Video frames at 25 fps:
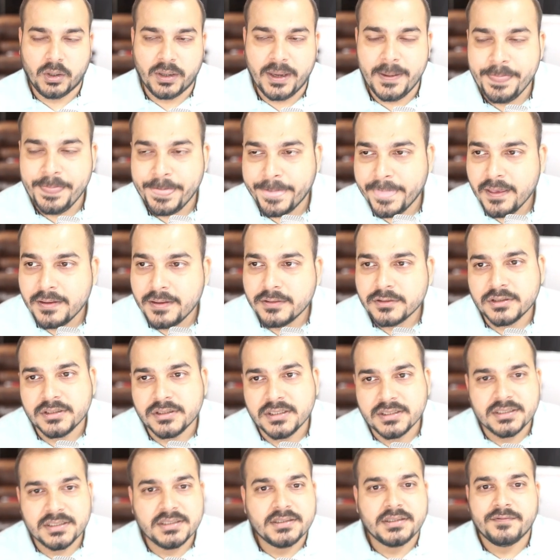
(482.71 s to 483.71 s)
Okay, so
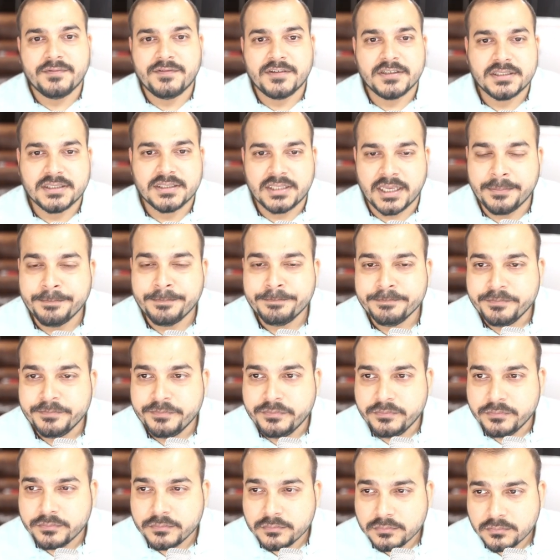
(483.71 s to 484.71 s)
this is the first thing.
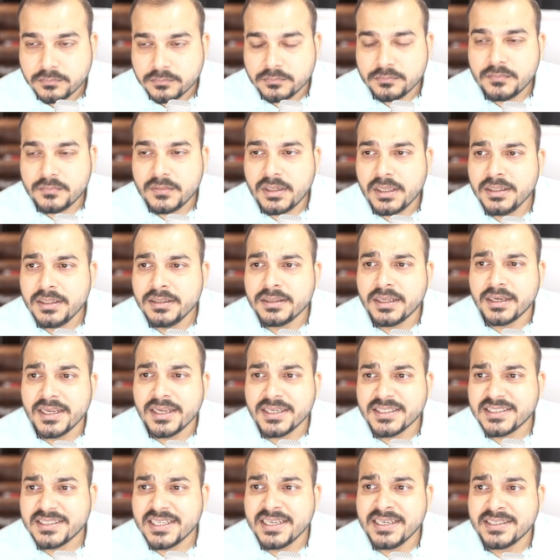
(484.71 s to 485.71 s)
The
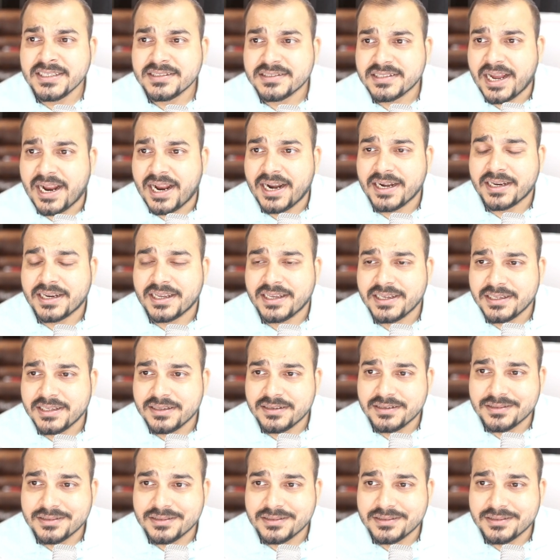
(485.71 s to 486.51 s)
next thing is that